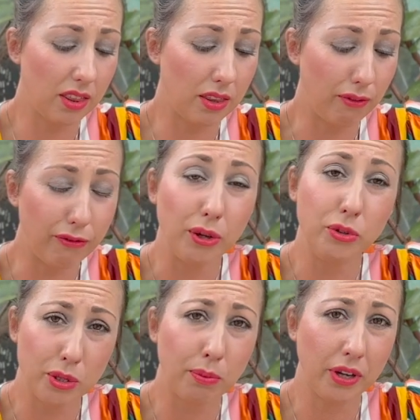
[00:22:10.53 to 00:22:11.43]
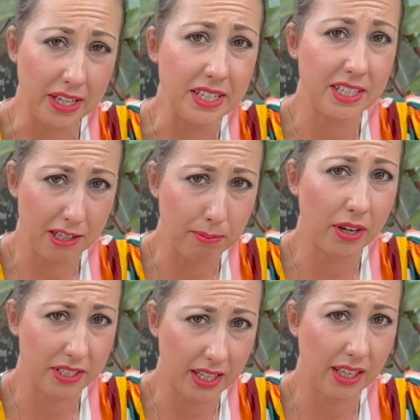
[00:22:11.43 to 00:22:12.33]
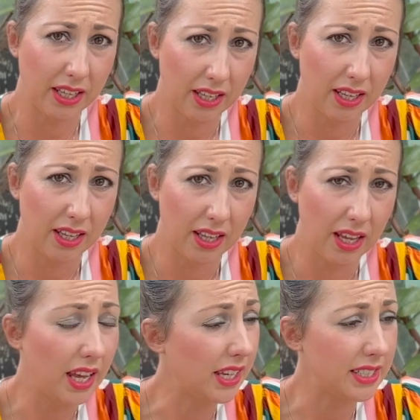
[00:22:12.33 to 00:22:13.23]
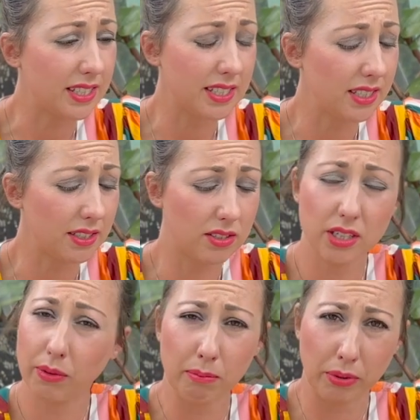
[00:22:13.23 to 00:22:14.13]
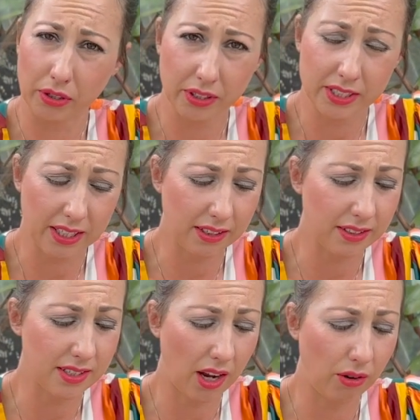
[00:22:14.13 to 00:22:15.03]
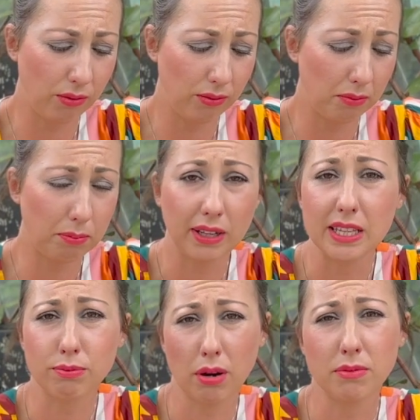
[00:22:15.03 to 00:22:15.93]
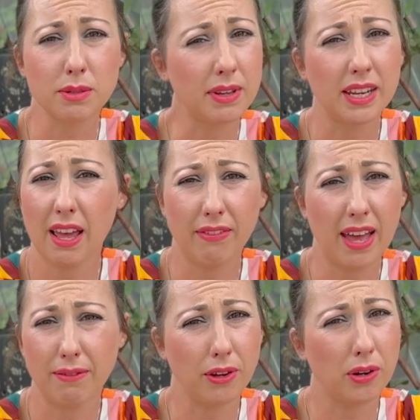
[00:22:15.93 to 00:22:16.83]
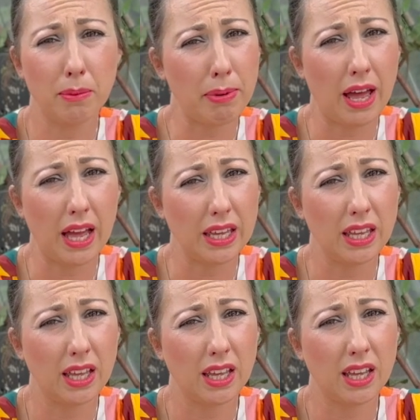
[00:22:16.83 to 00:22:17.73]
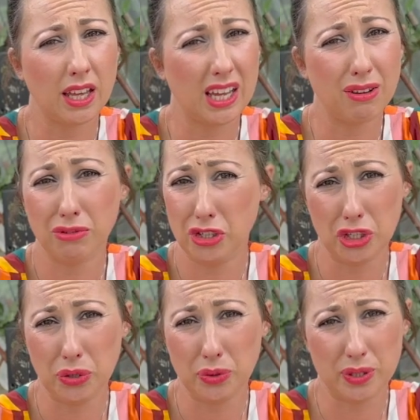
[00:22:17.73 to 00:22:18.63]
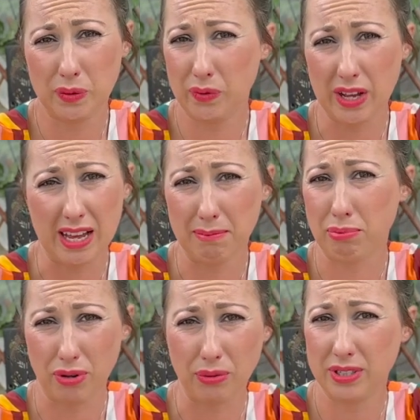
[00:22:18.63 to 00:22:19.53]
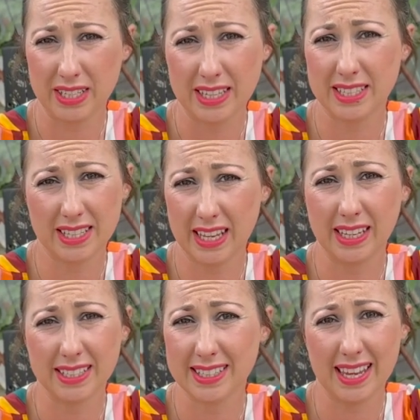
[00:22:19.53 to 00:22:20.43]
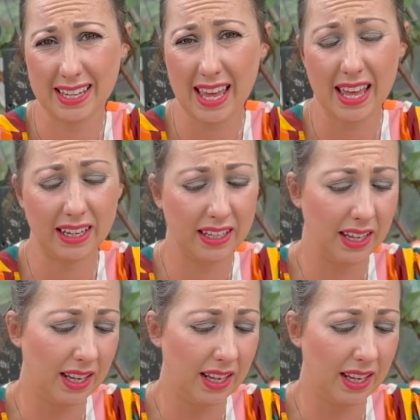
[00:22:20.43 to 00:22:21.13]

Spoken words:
The food you put into your body is so important. So please promise me you're never ever going to buy reduced fat processed things again.